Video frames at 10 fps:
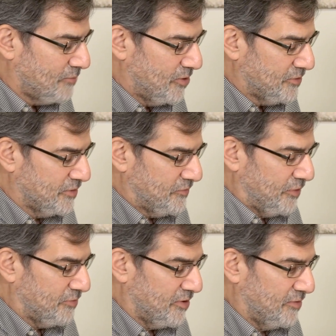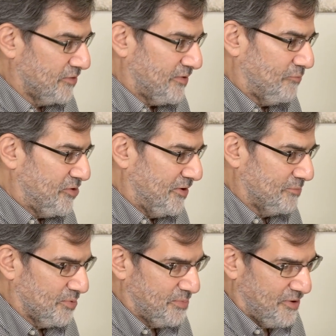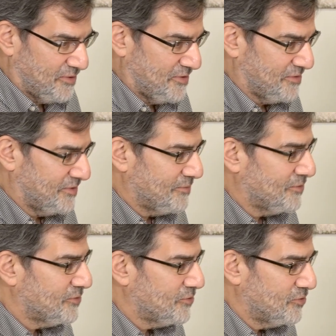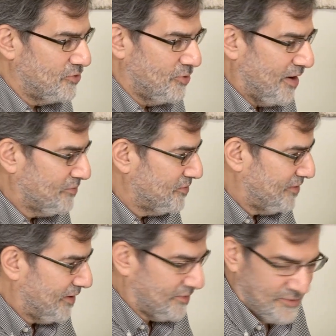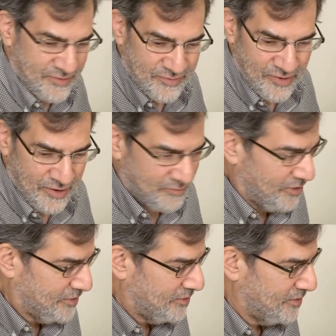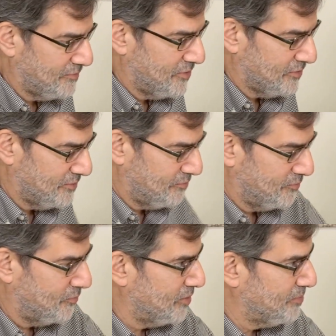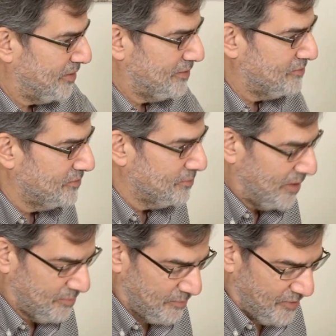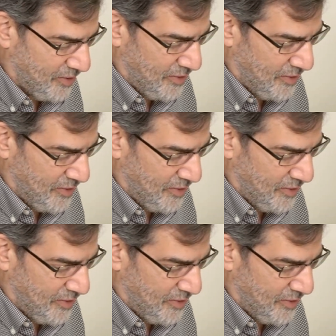I wonder if the three of us, and we didn't prepare this, you have the text, Jen, right, of this one page, this pop-up.